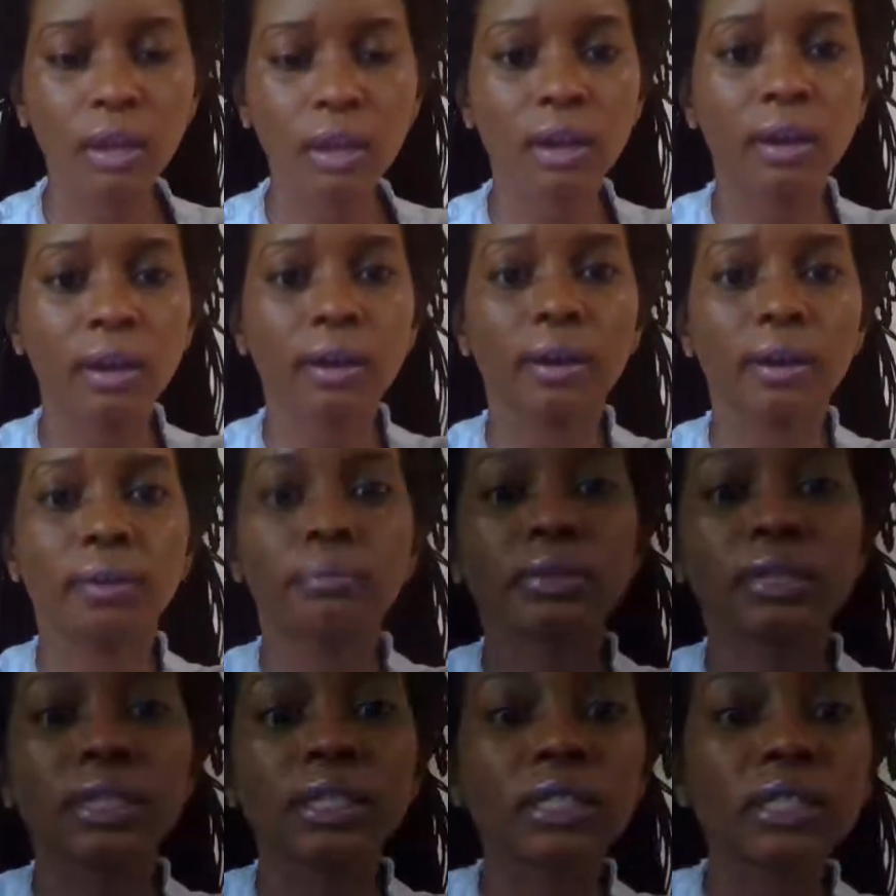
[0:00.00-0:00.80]

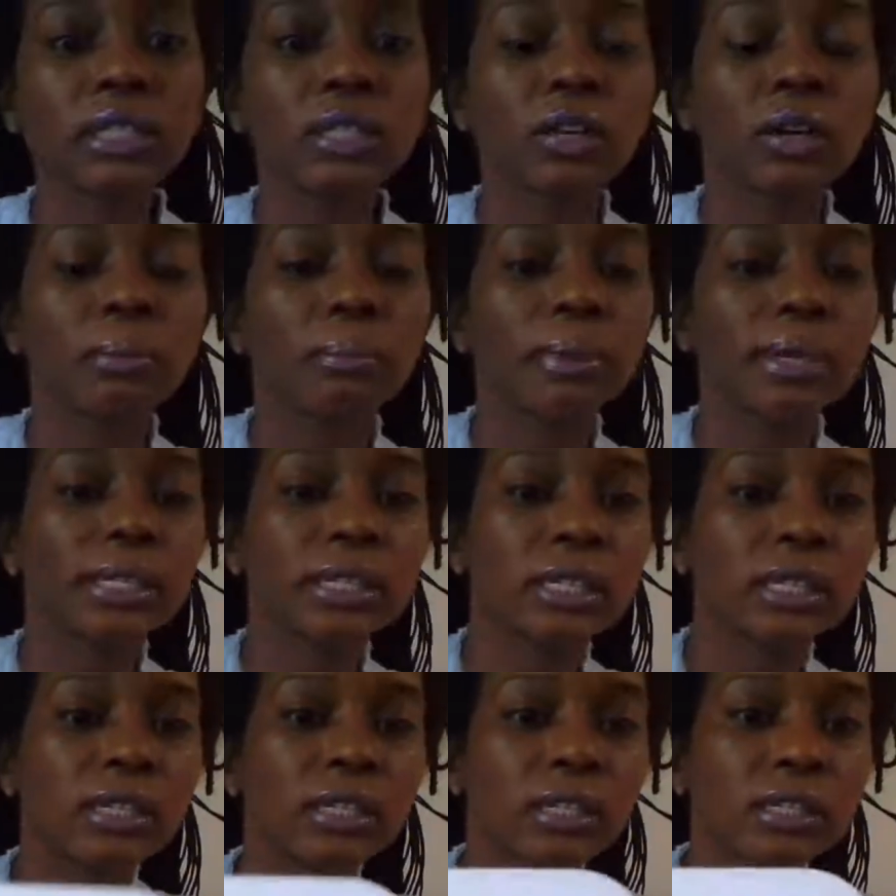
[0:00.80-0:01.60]
Um, this is her
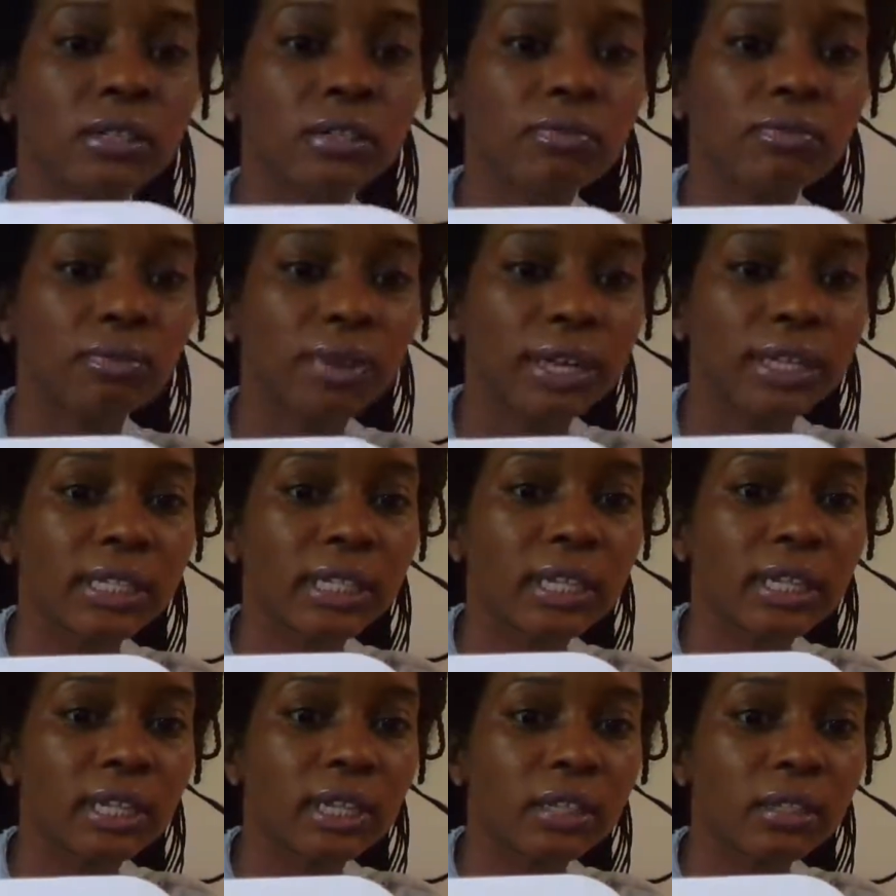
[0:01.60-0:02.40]
business,
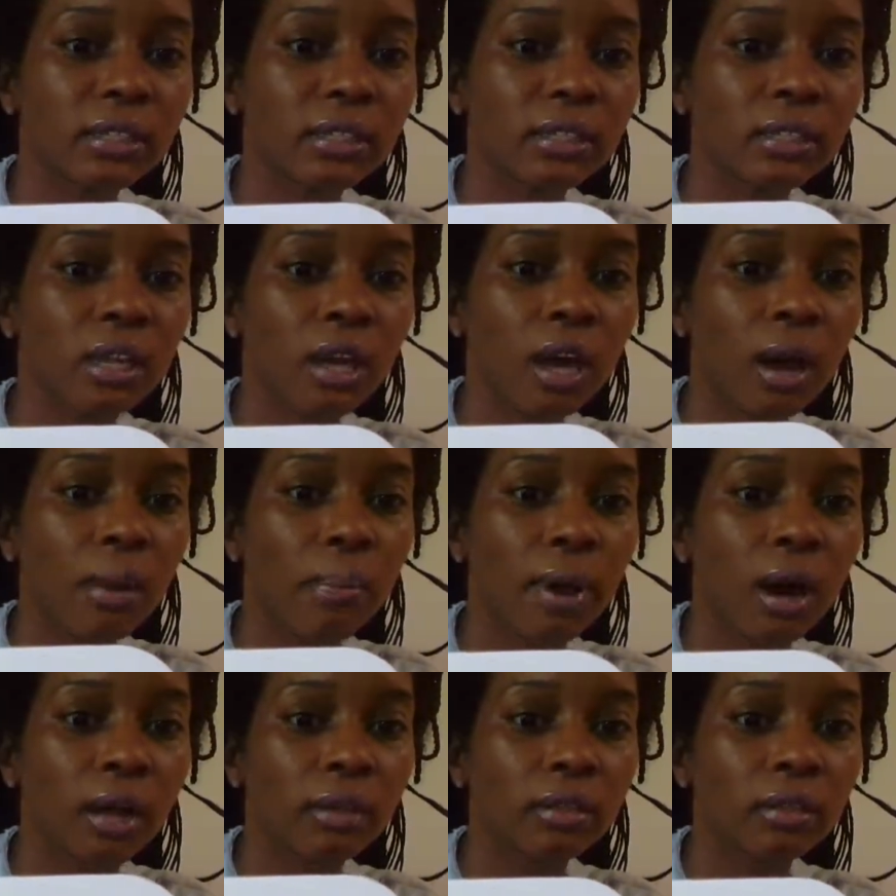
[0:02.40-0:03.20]
Resonance
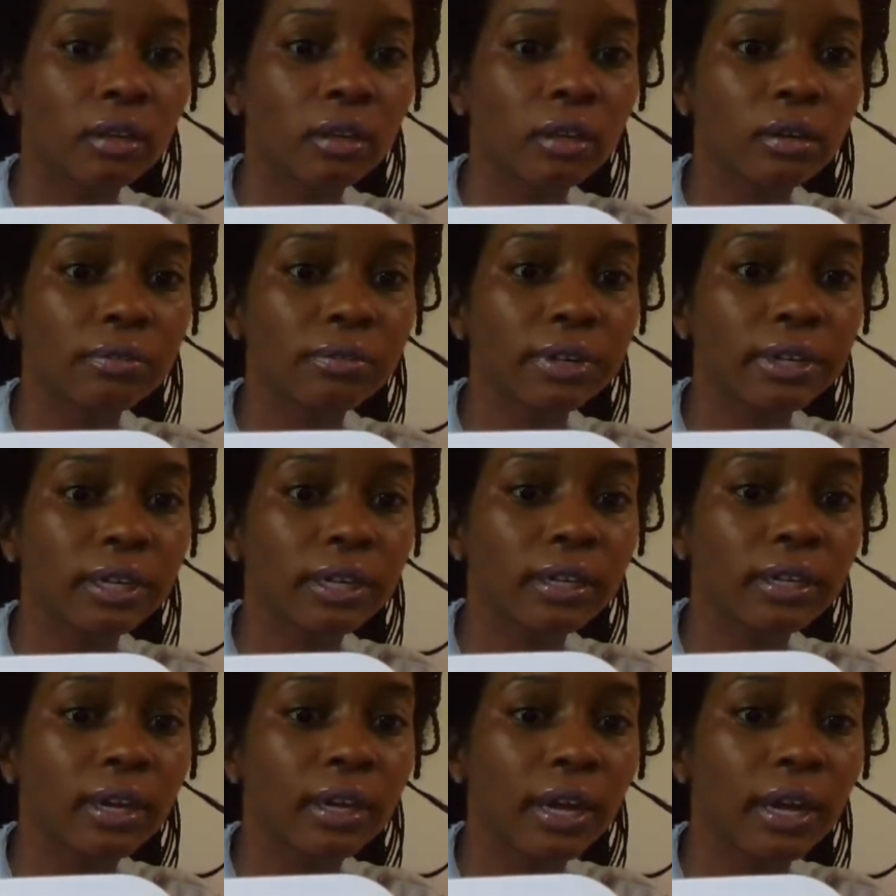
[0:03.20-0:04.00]

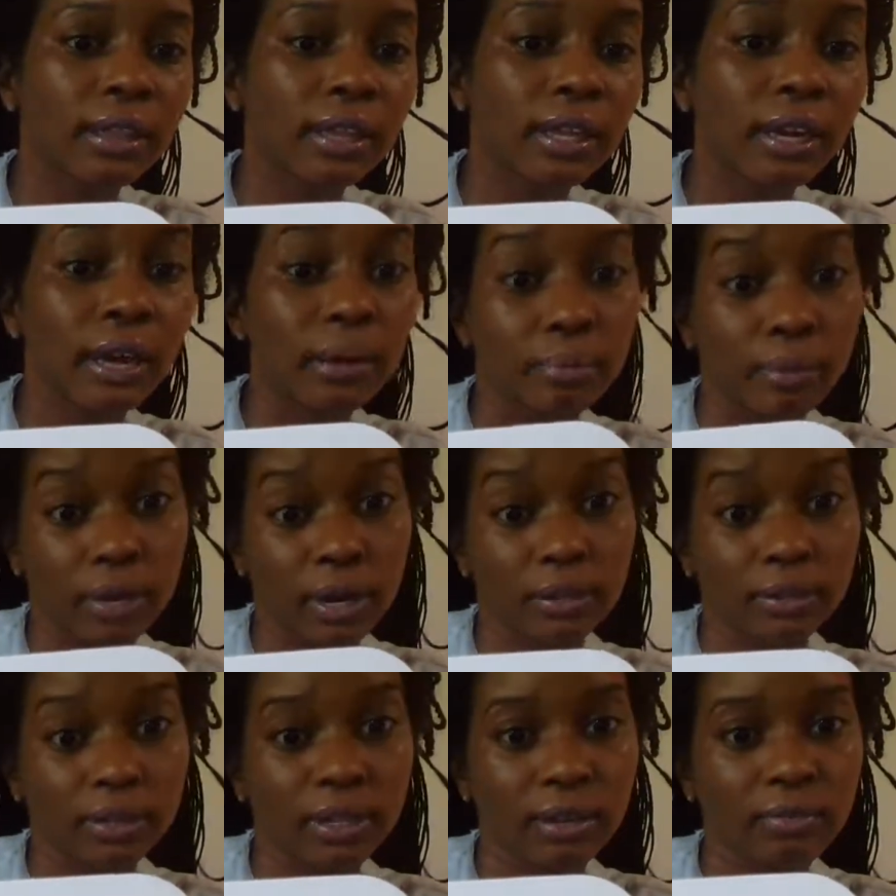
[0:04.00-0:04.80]
Apothecary. I think I
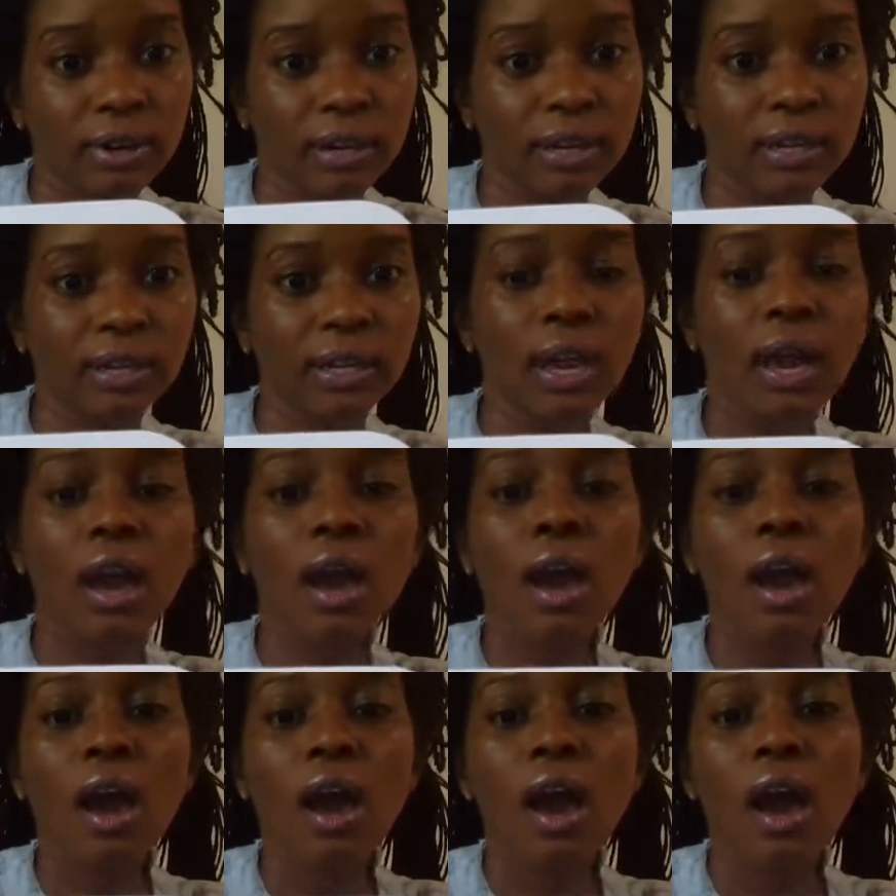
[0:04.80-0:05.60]
pronounced that right.
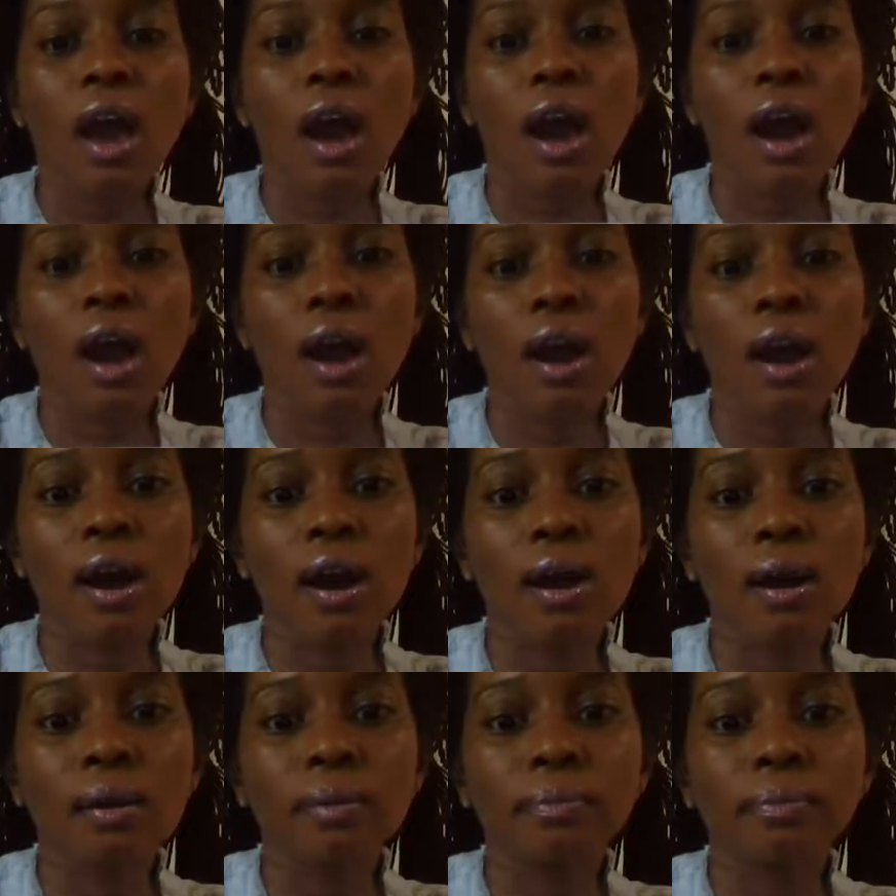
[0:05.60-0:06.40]

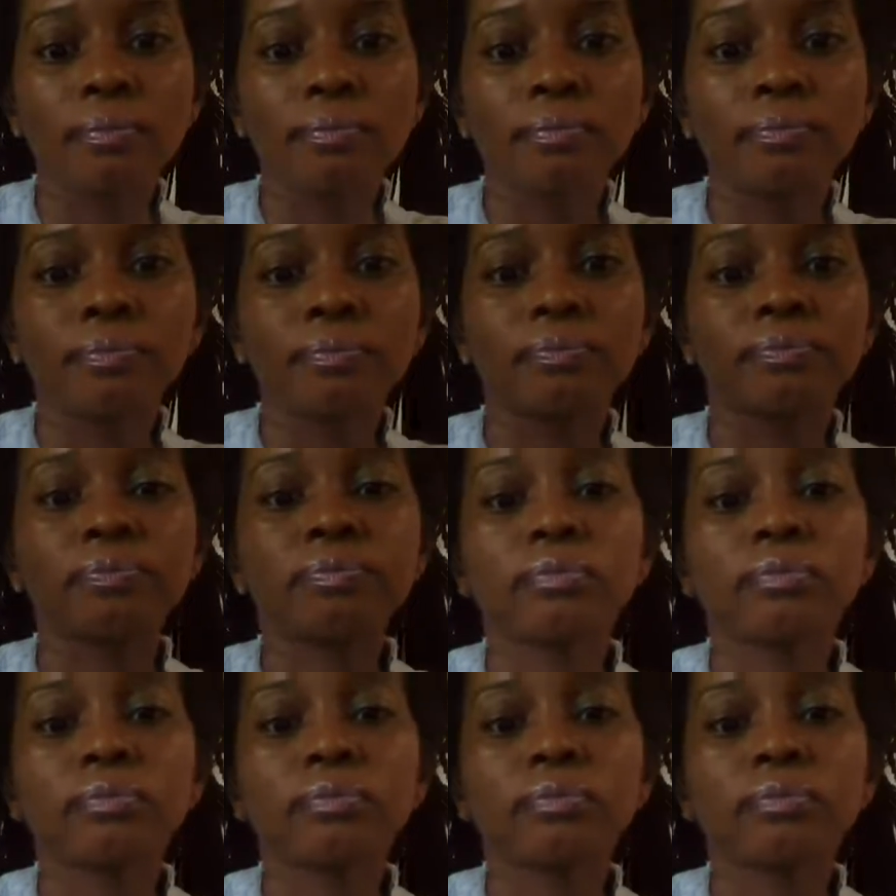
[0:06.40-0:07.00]
Um,